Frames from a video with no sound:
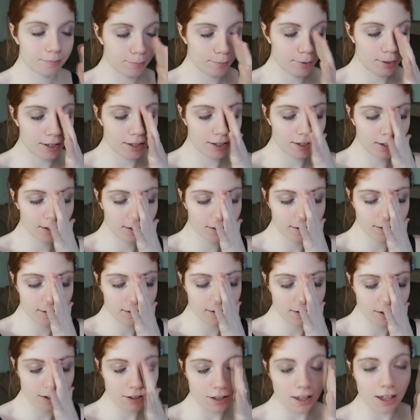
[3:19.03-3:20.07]
but
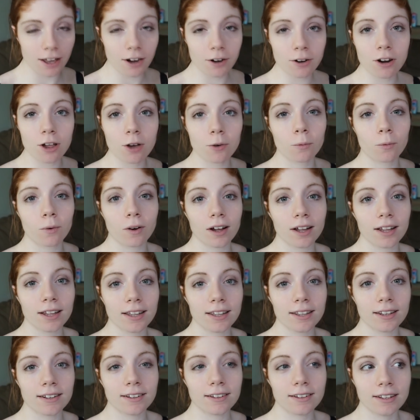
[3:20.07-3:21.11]
I don't know
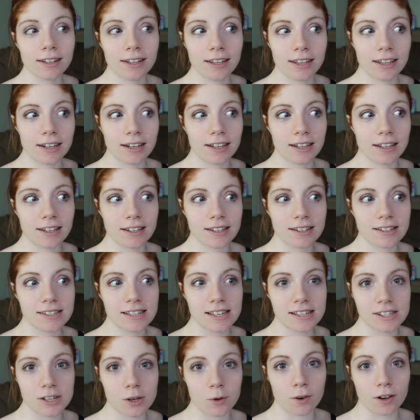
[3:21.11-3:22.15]
what it is
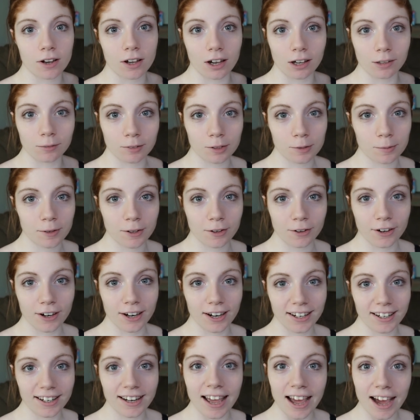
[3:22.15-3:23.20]
that's going on with me
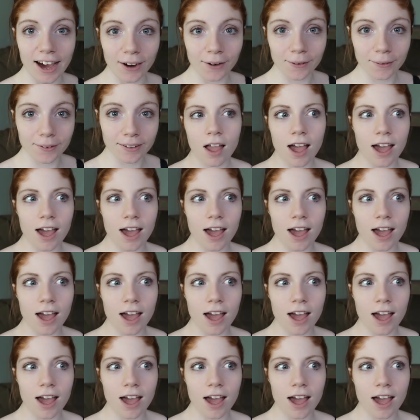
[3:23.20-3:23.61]
right now.